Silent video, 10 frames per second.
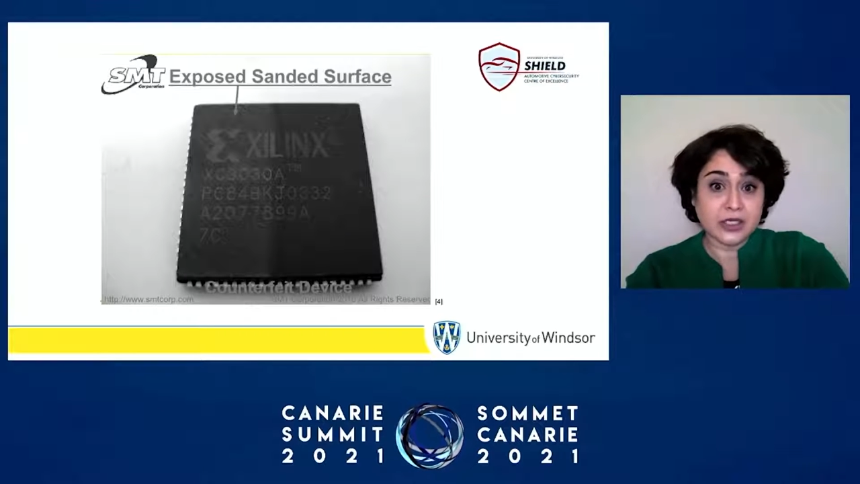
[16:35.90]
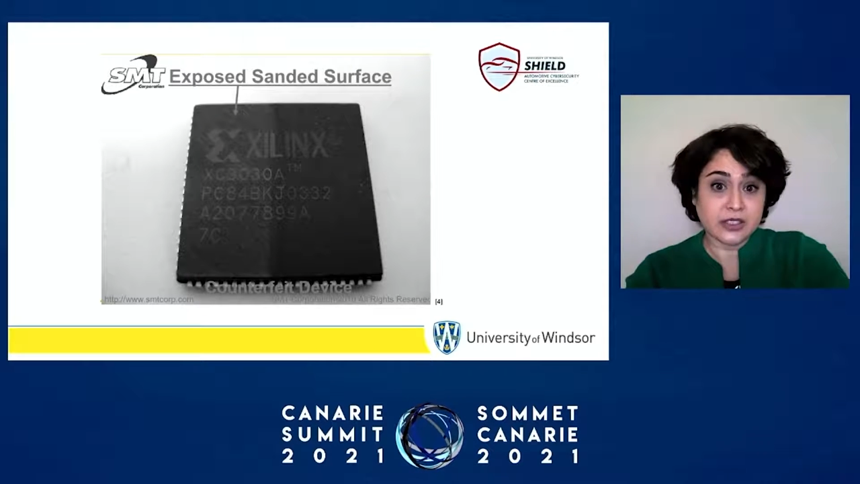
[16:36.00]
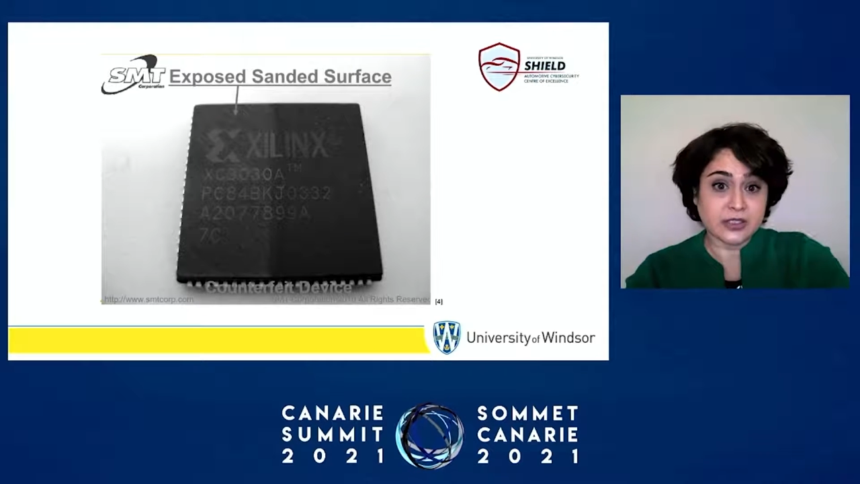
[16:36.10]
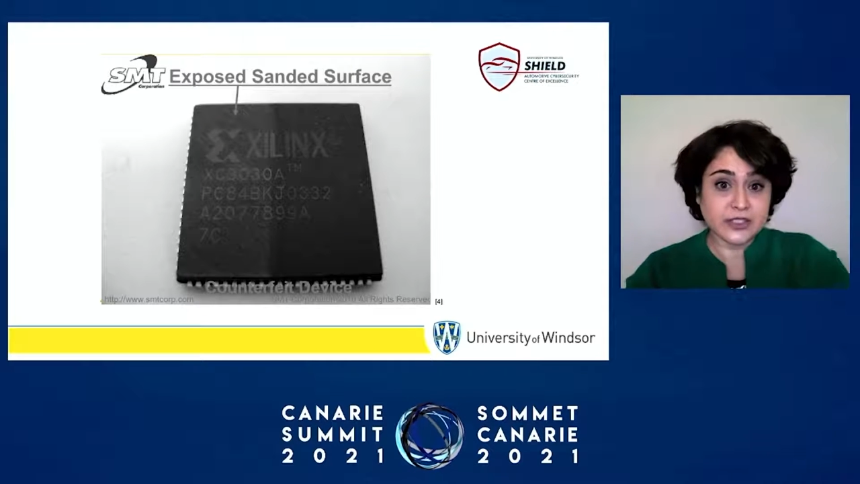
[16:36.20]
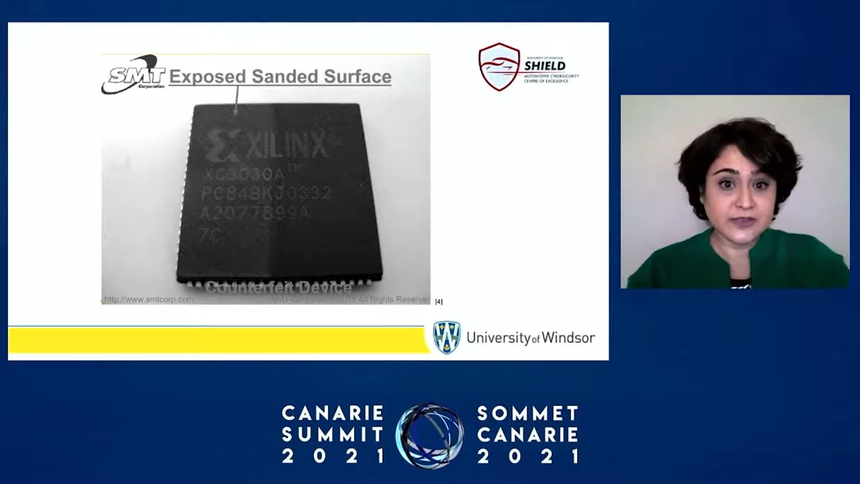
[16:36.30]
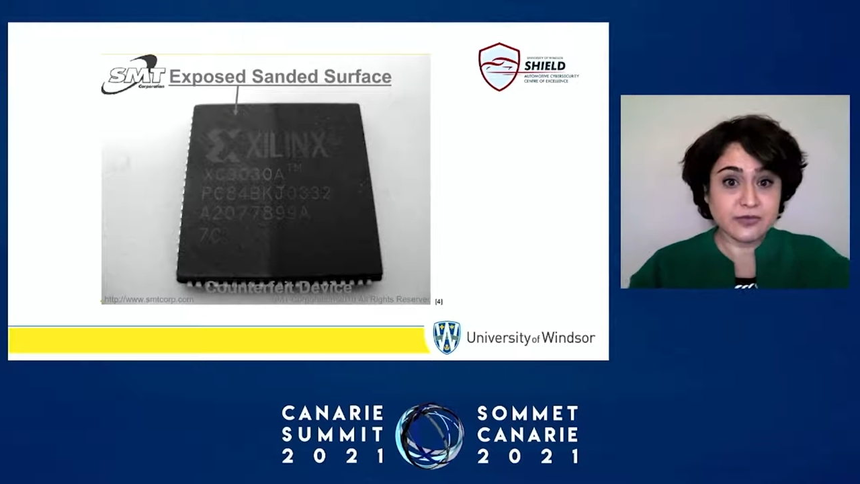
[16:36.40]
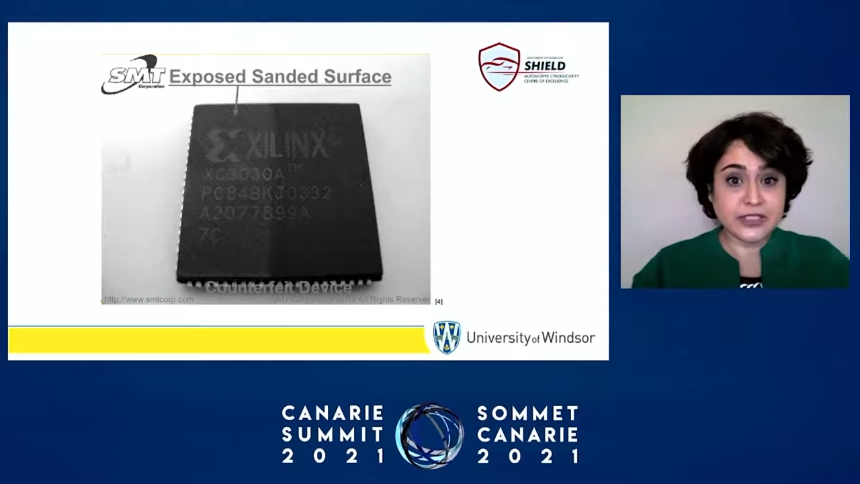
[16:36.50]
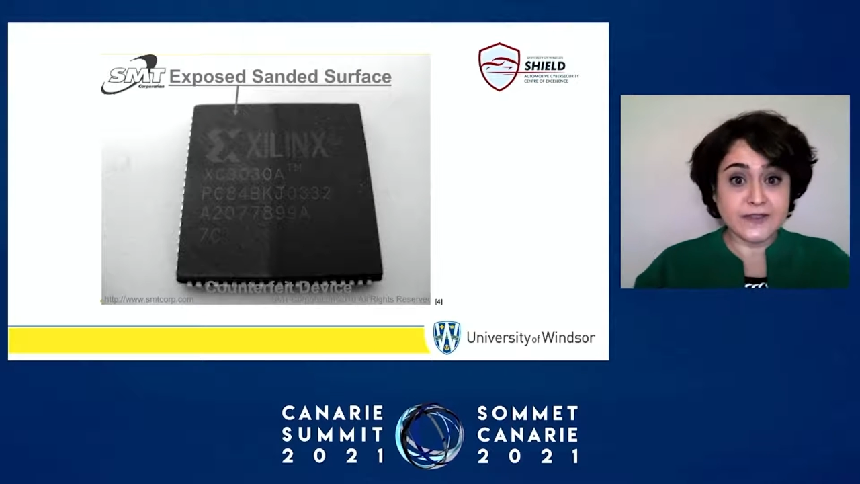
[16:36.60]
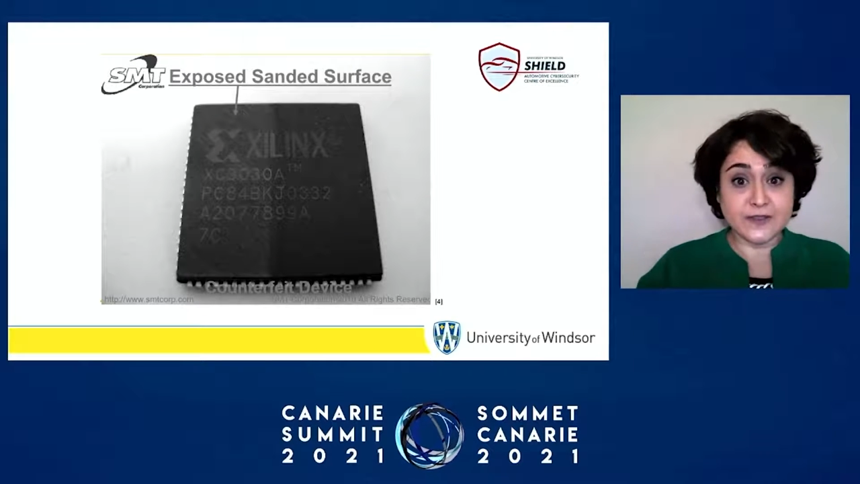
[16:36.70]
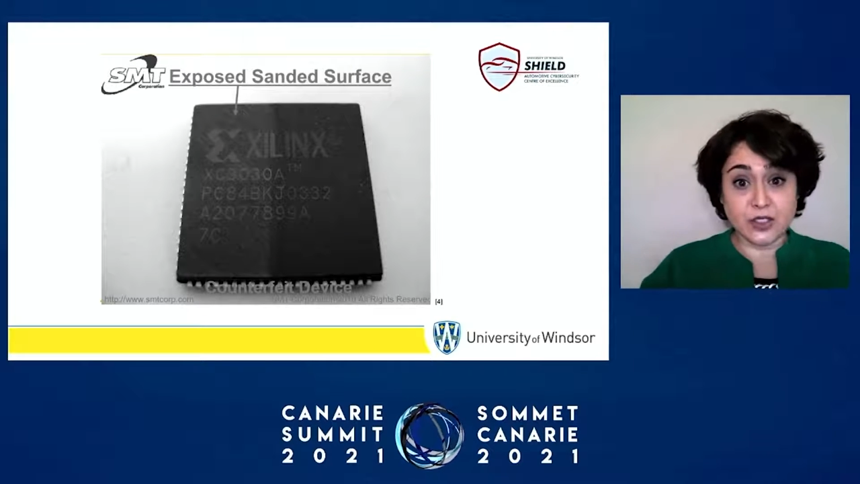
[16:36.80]
This one
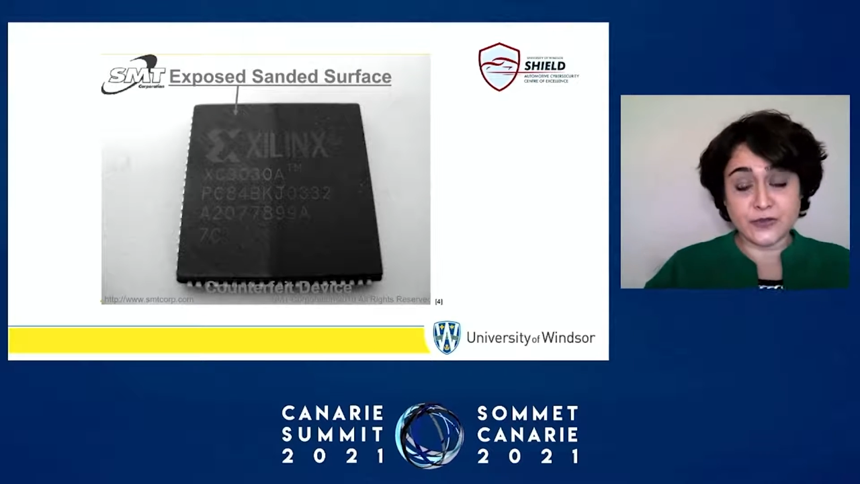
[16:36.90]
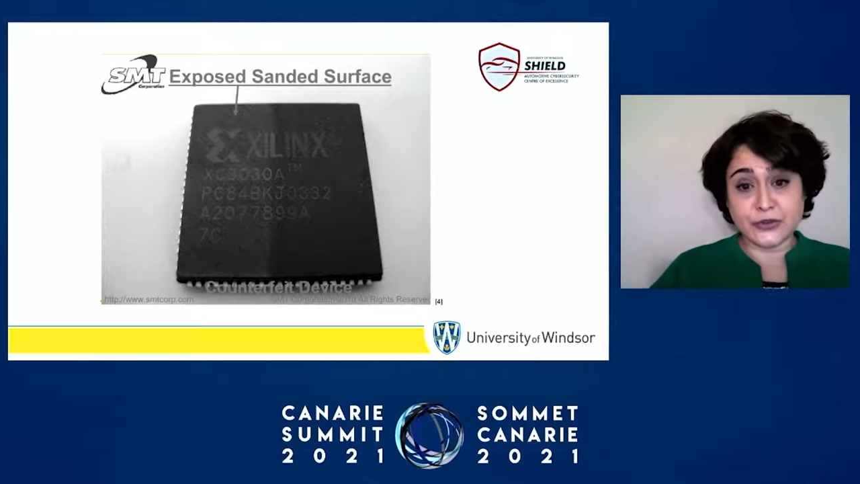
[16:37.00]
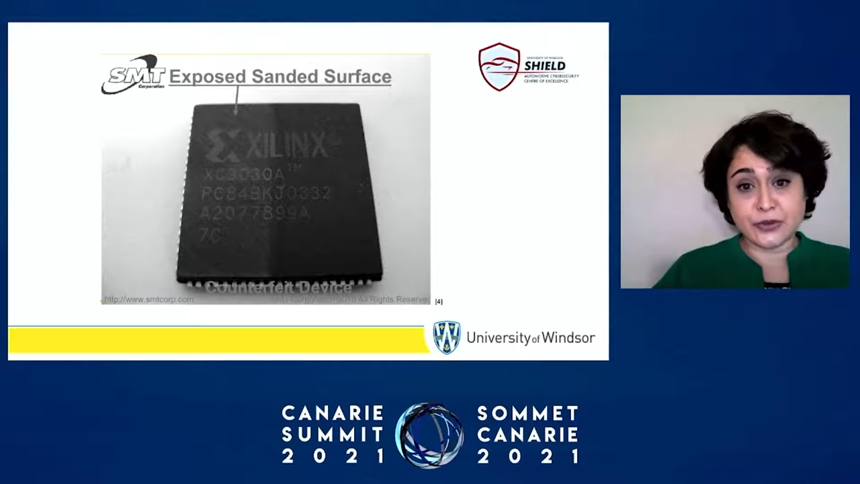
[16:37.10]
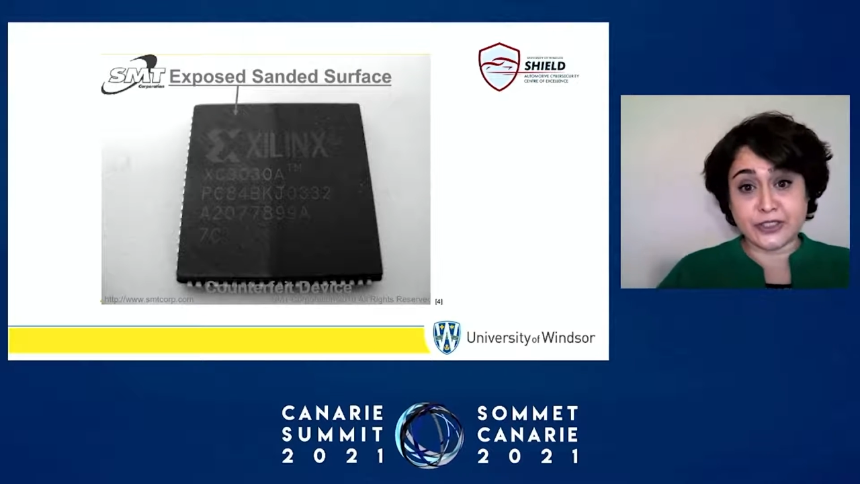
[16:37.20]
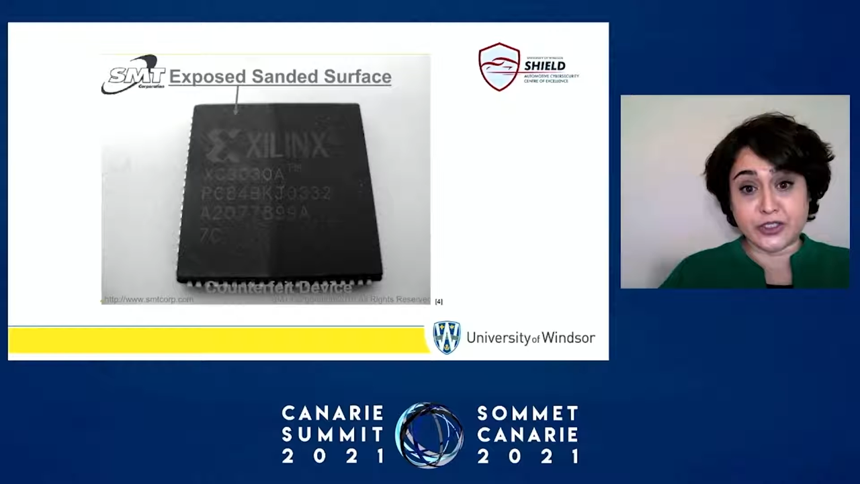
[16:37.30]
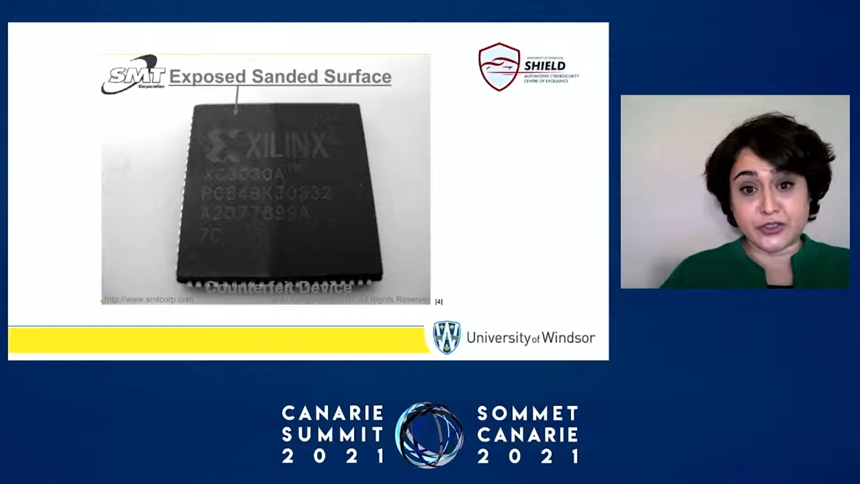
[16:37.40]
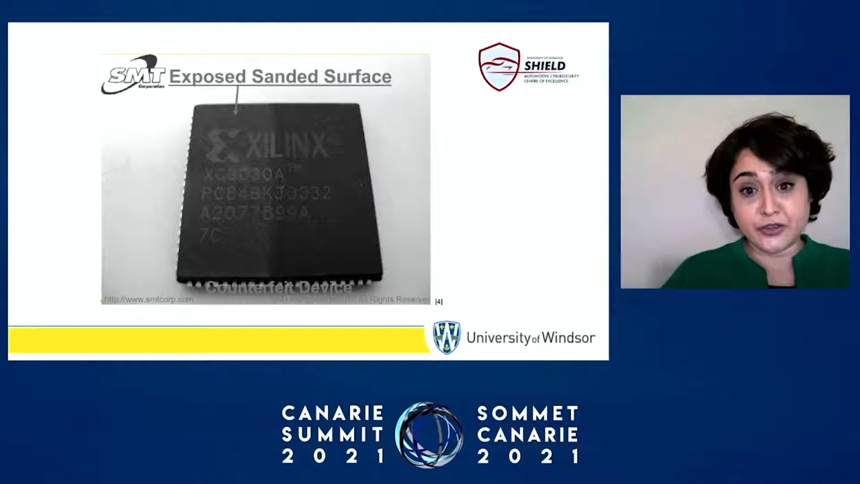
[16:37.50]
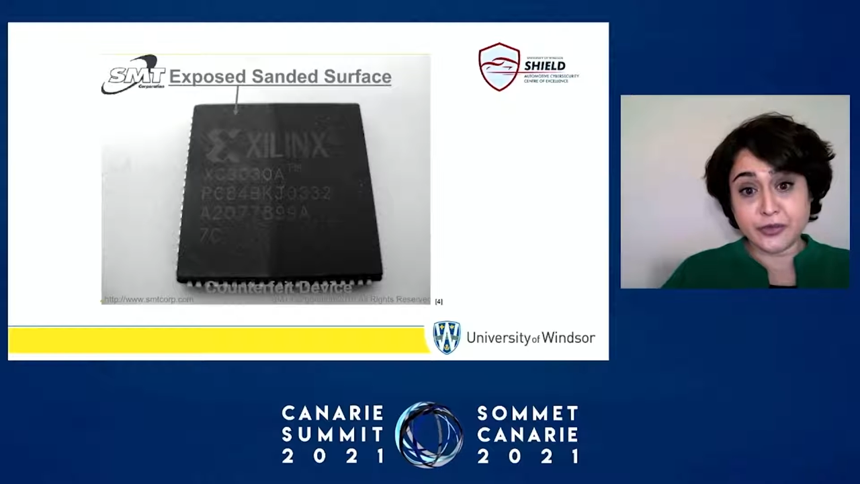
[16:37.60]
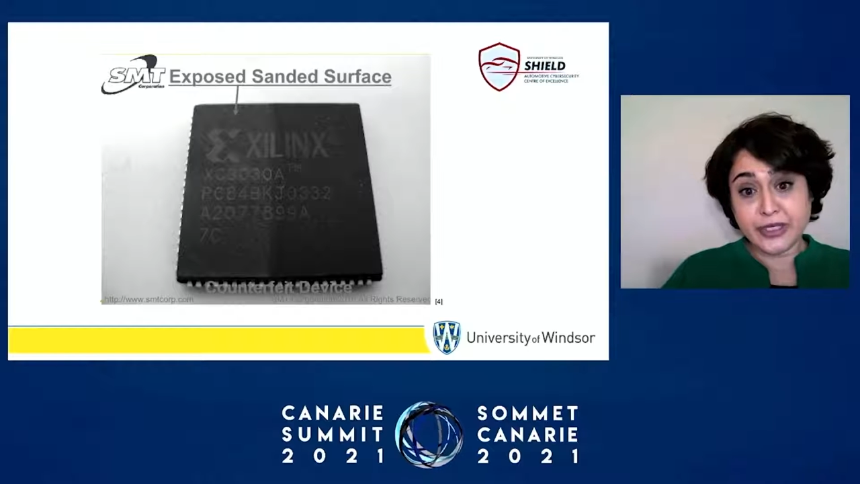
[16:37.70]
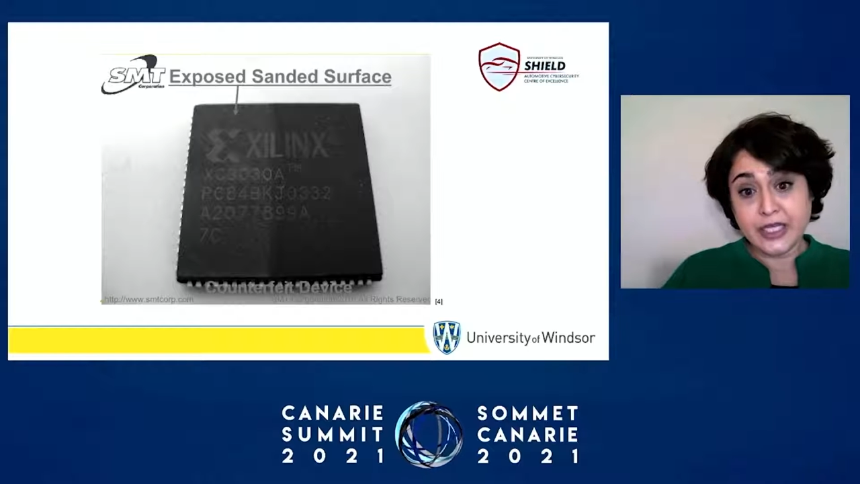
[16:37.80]
is also
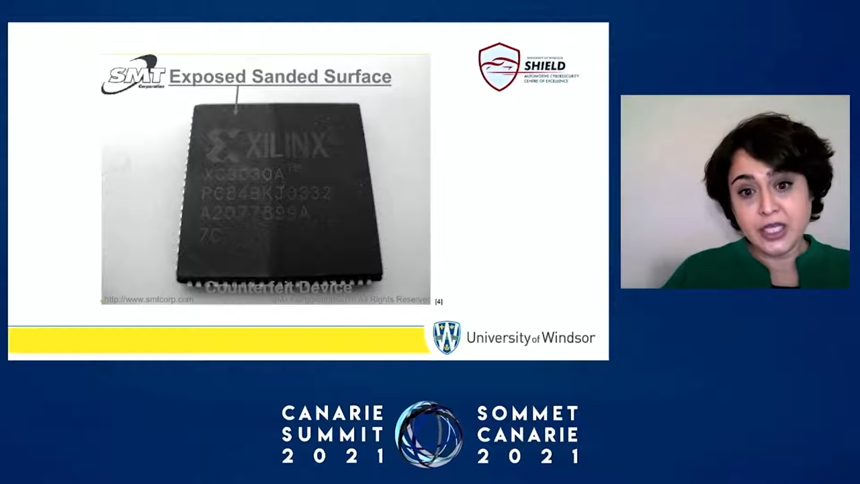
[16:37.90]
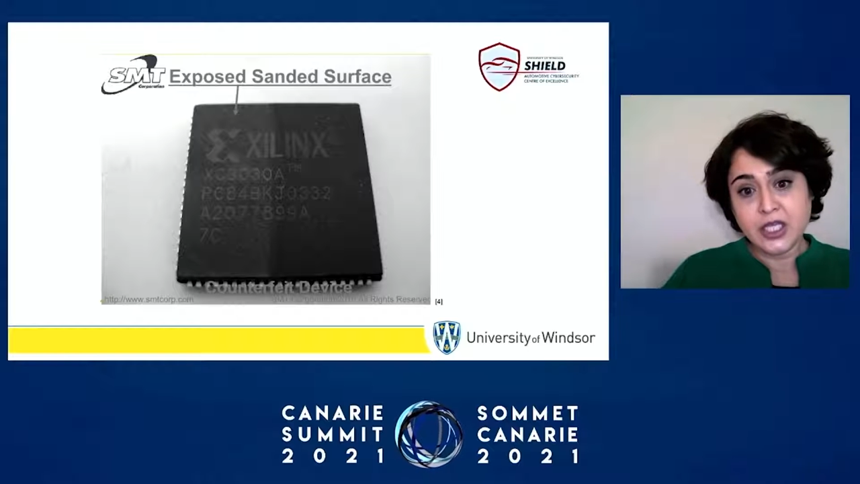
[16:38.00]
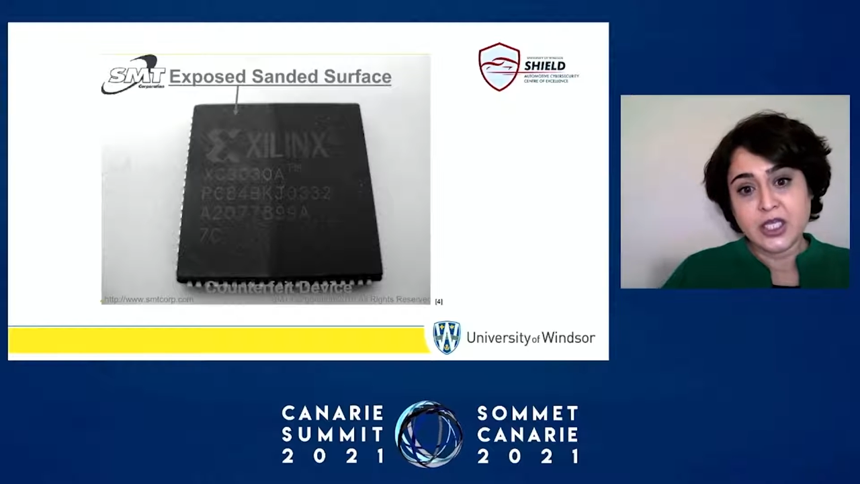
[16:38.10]
another way.